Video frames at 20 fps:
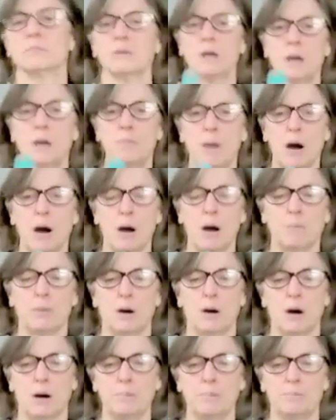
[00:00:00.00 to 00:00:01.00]
a
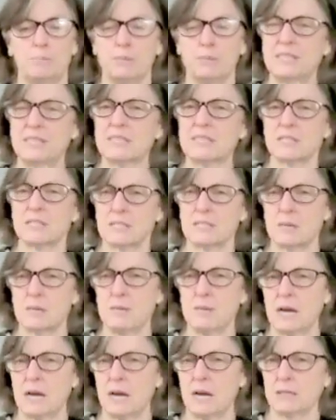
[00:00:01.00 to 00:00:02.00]
pom-pom, but this is going to
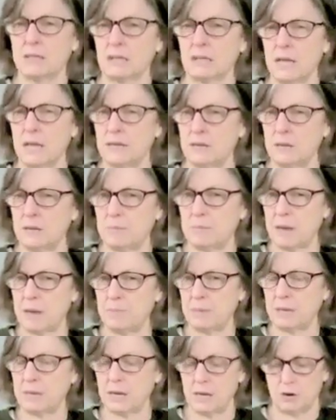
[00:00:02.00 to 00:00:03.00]
be kind of light and it might
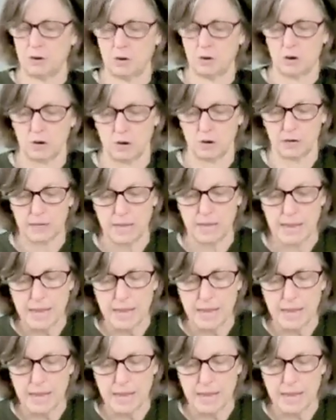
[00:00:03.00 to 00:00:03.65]
be kind of hard.